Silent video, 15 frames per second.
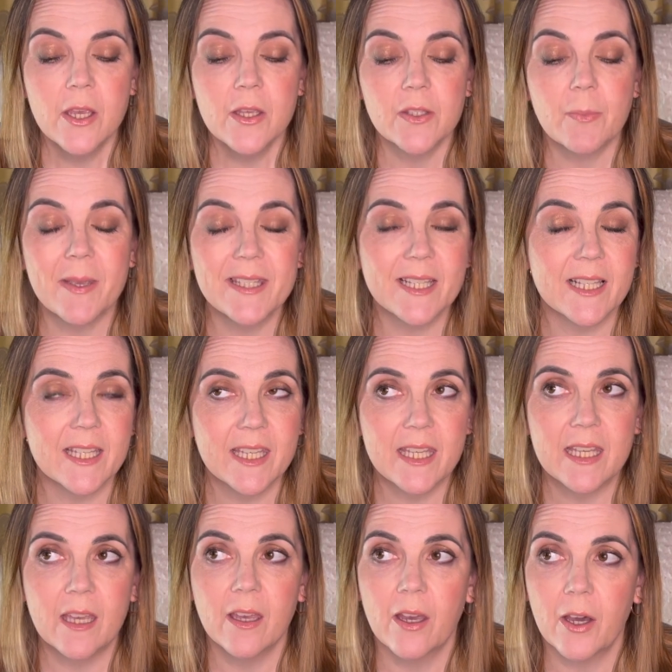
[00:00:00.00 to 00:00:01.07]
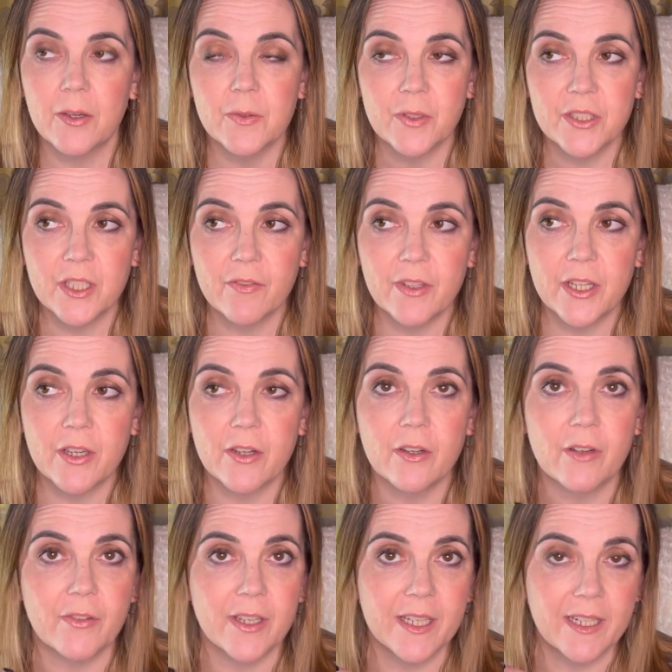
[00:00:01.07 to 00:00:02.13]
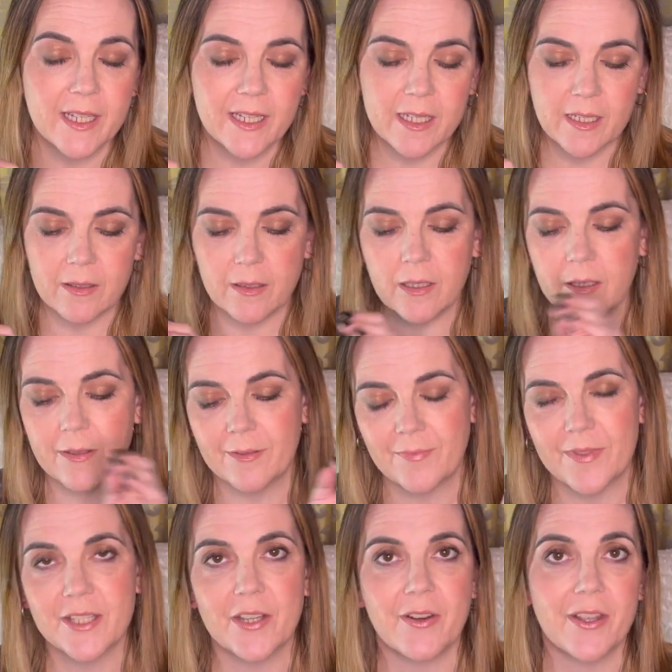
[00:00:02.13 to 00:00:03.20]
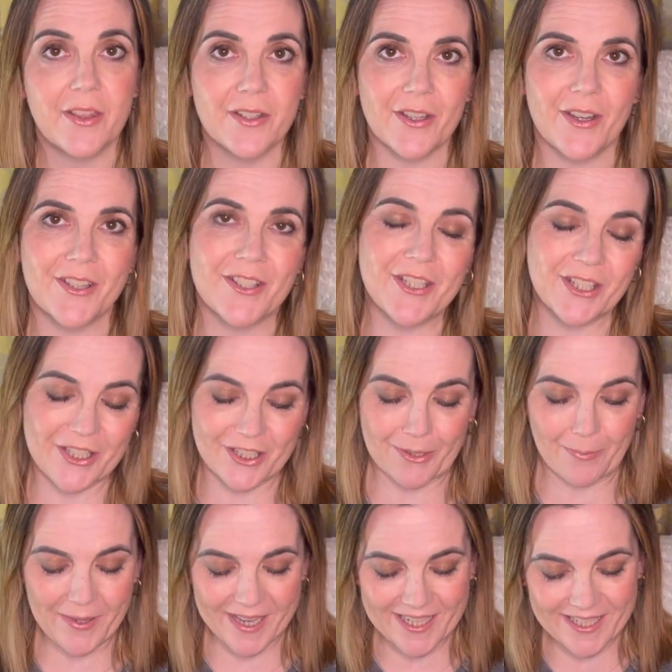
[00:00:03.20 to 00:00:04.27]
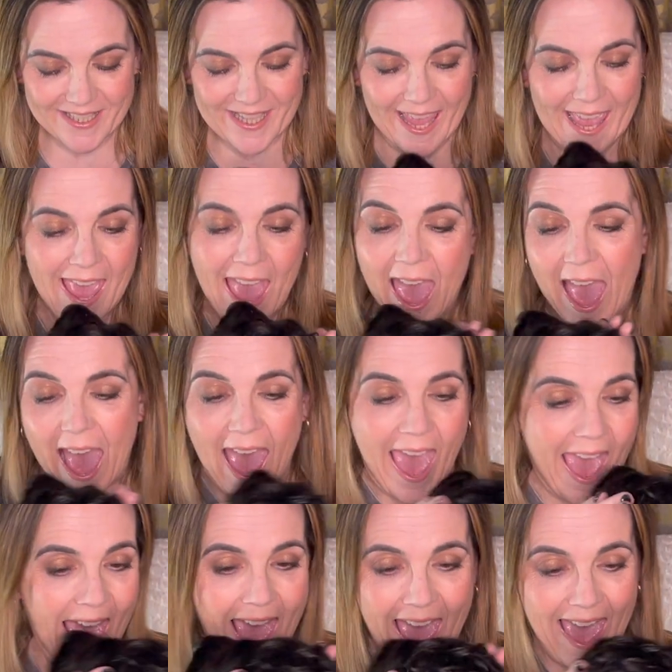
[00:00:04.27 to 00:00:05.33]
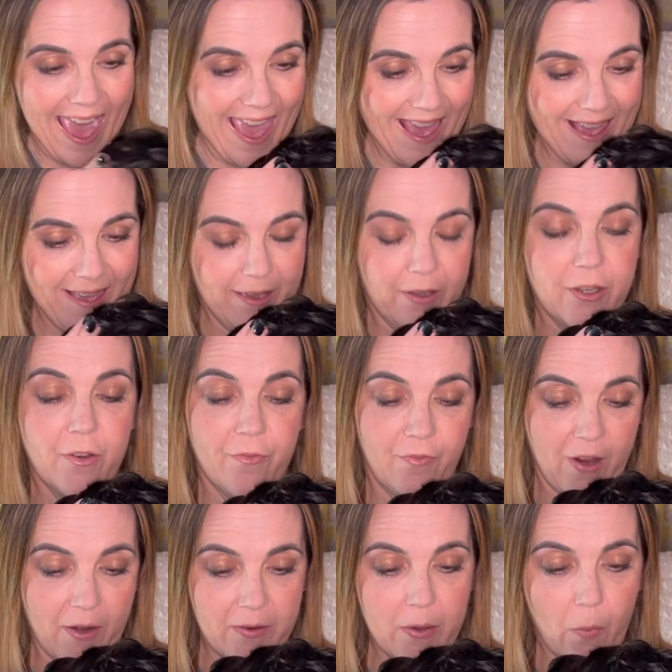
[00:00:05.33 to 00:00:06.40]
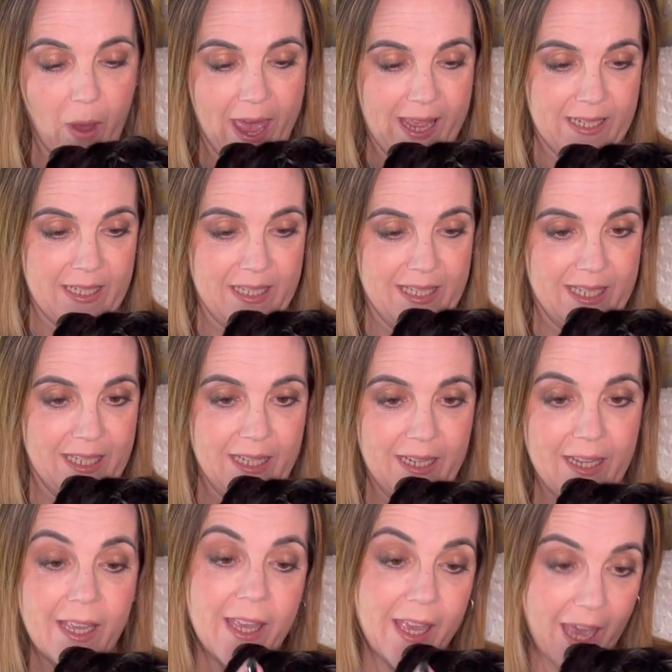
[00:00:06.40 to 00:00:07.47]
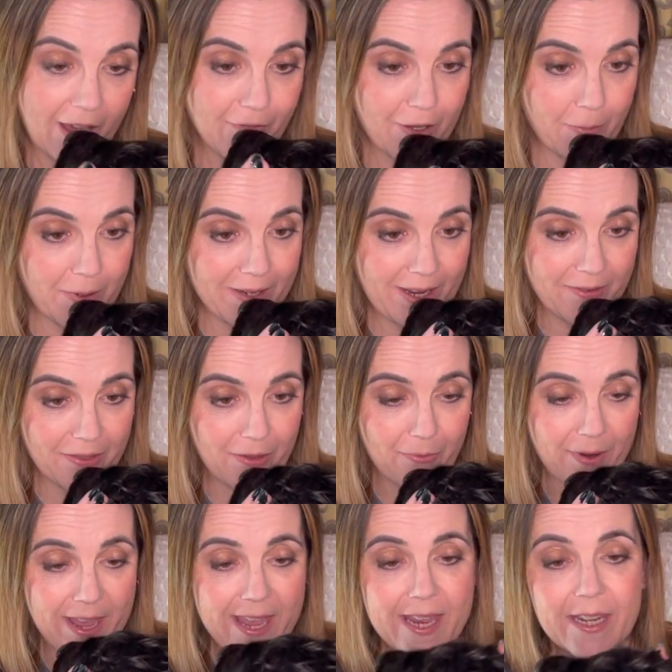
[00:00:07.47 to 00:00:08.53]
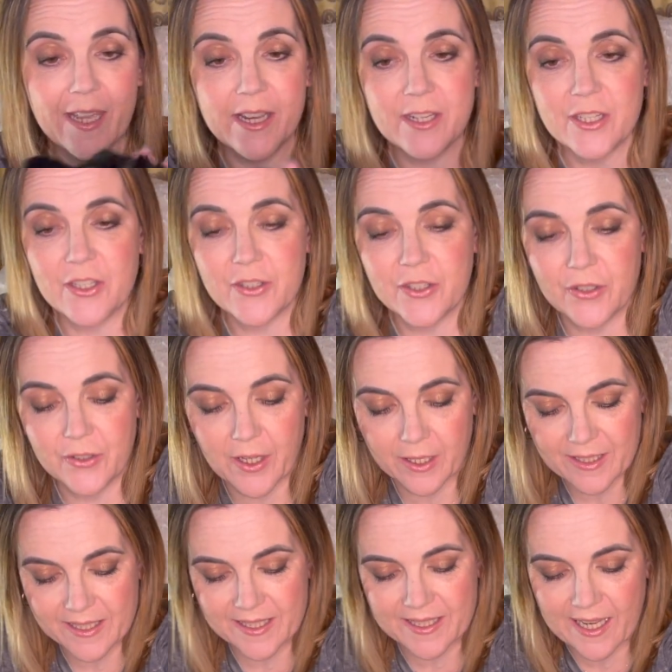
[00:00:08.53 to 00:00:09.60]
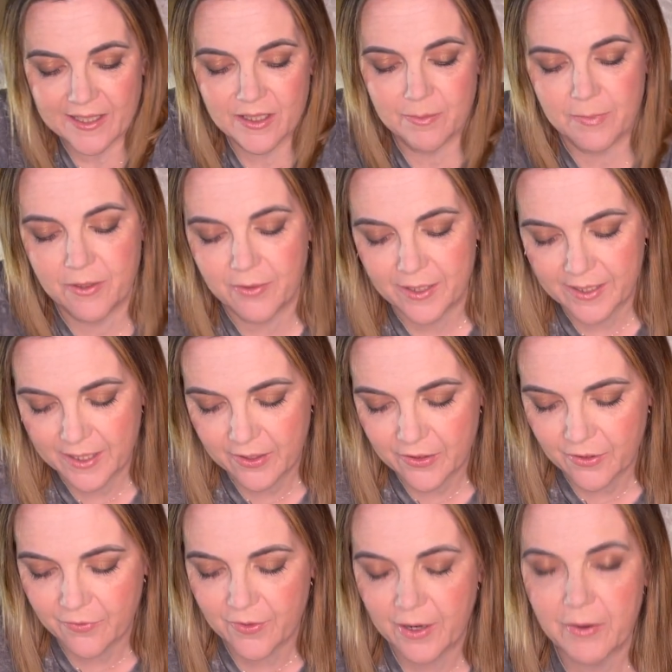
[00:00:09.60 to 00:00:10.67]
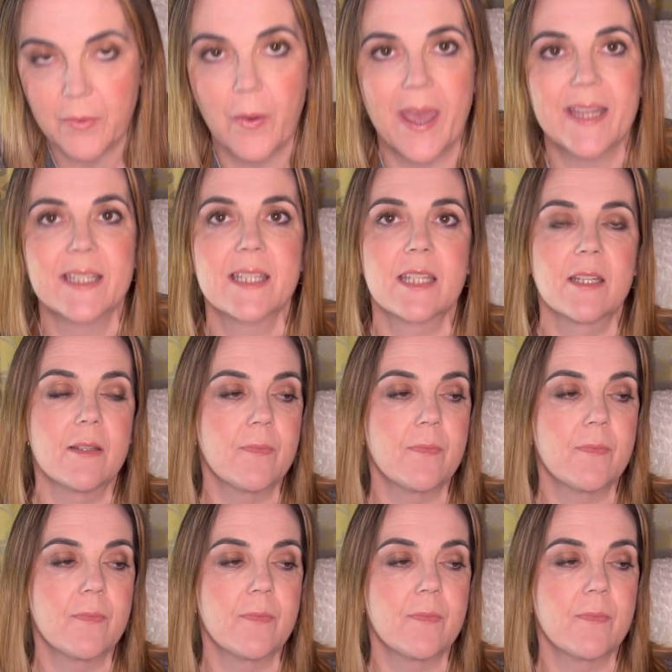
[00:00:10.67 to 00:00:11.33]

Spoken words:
So basically I was watching a video of a Canadian, sorry, the dog is just jumping in to say, hey, you're very wet. Have you been out in the rain? I need you to not stand on me right now. You're very wet.